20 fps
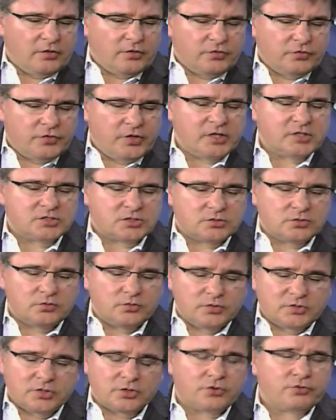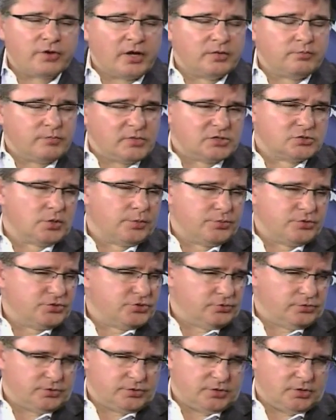This was a great missed
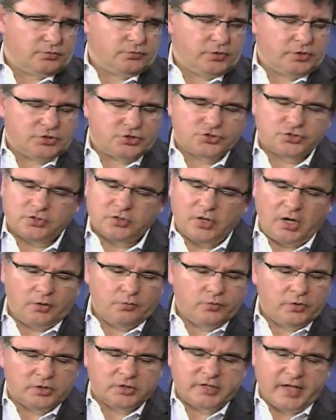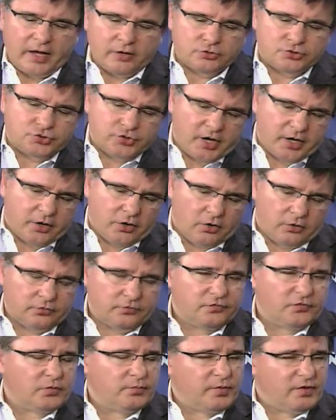opportunity, which will now drag on
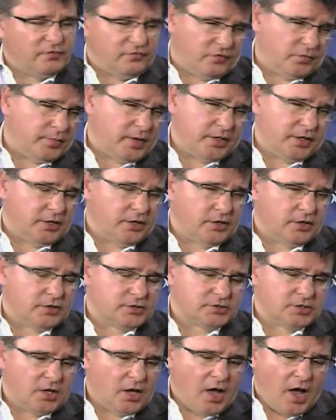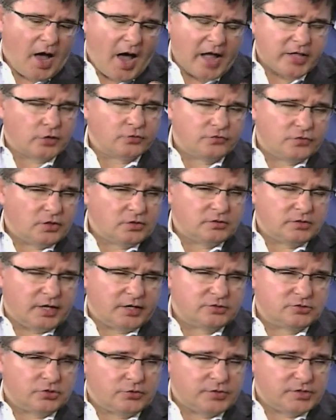for many years. I don't think
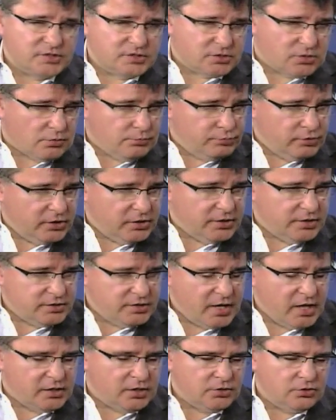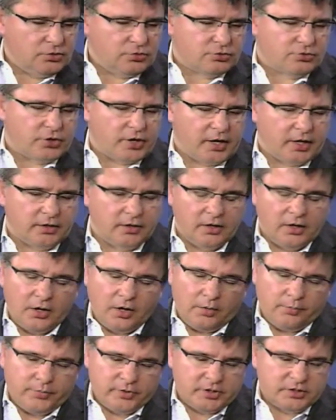NATO is completely dead in Ukraine,
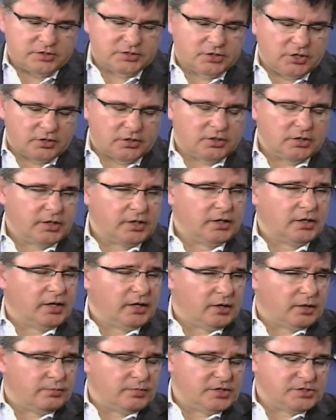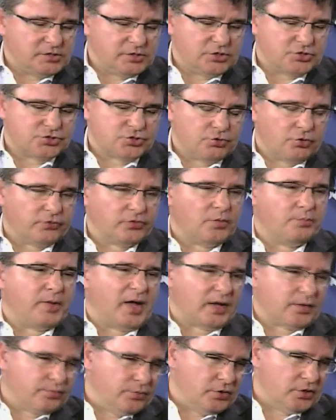but it certainly is an issue on the
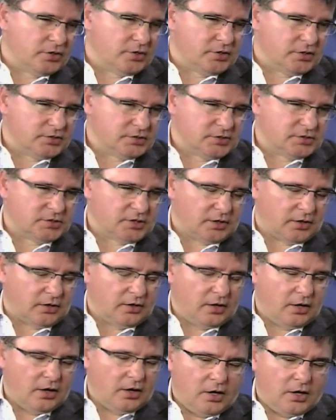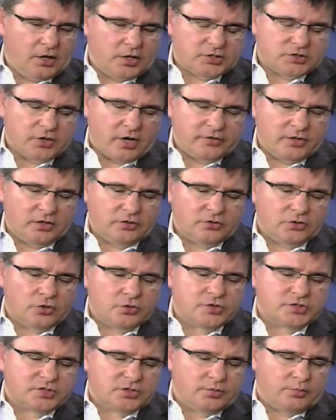back burner, as they say. So I think
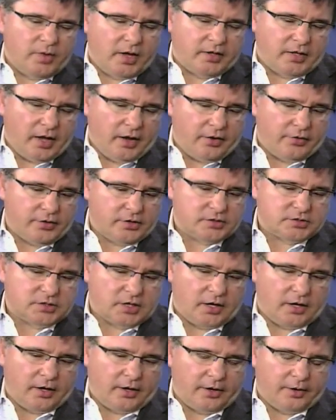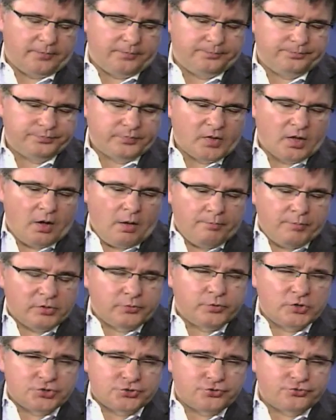those are the main areas.
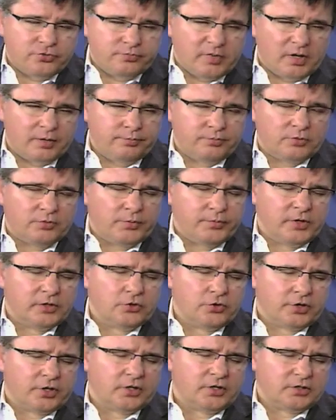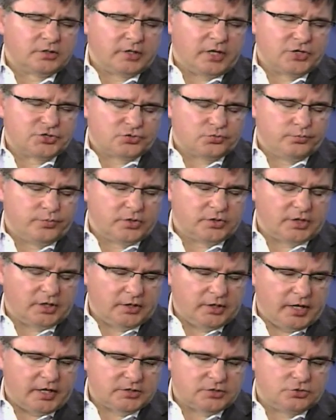But we should remember, when we're looking at nation
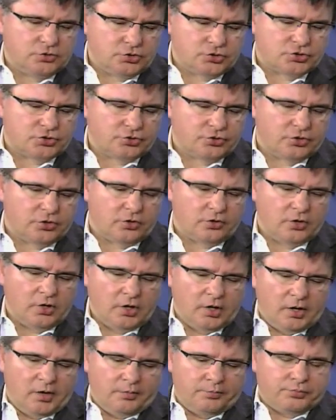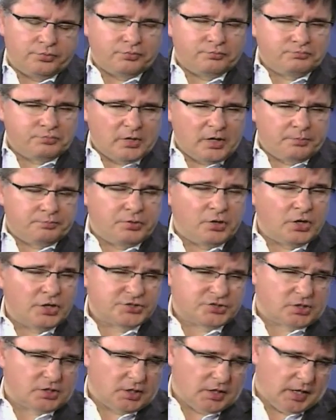building, yes, Yushchenko
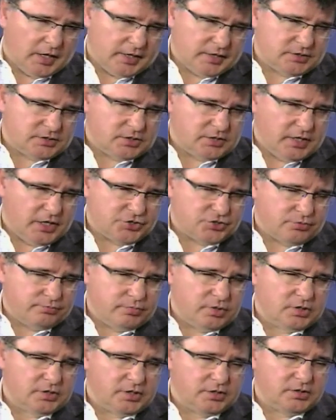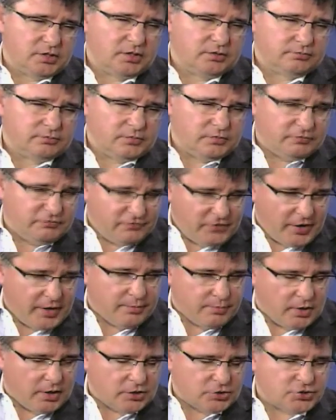personalized nation building very
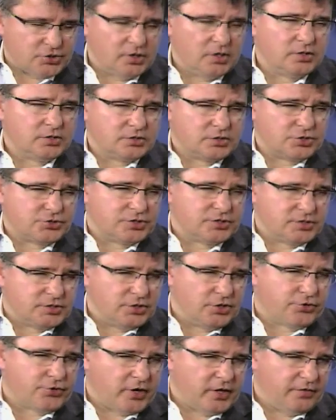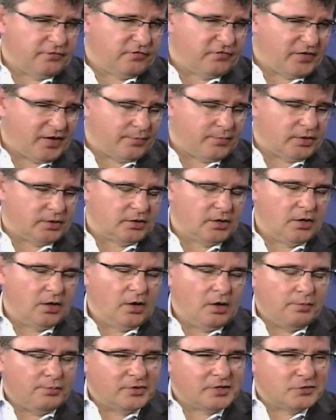much, such as the Ukrainian famine.
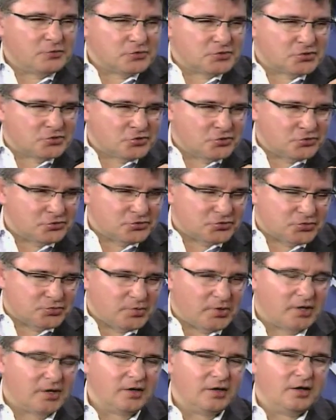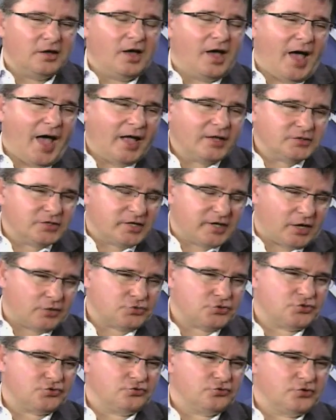But it was Kuchma and
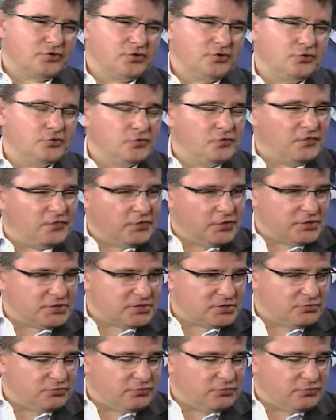Kravchuk who first